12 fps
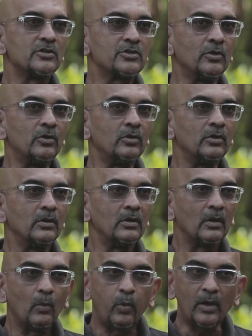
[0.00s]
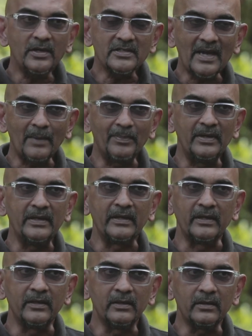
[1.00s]
So what is
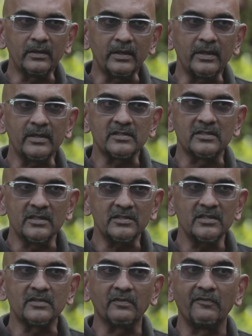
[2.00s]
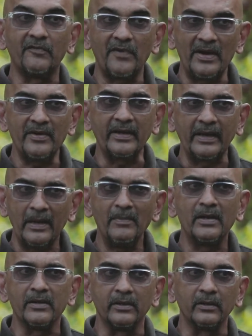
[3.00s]
happening here is this is very
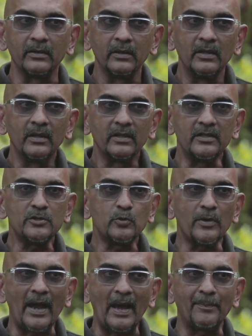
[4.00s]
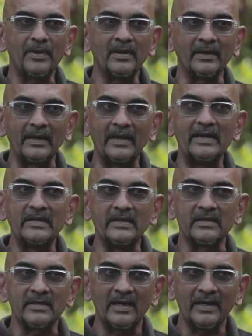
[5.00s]
imminent. This could happen at
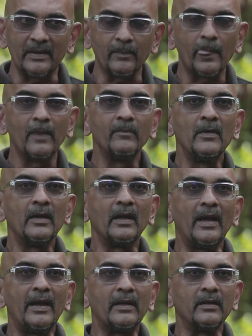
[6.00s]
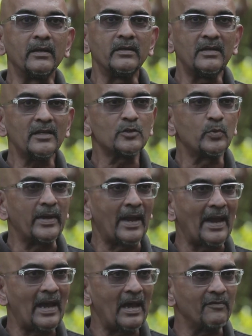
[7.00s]
any time. And yes, we
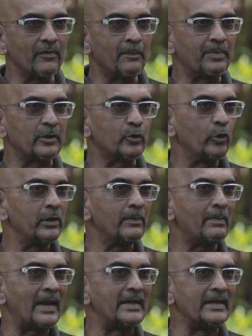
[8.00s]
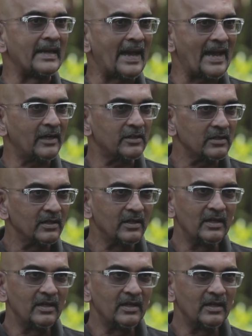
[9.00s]
have a Petroleum Mining Act.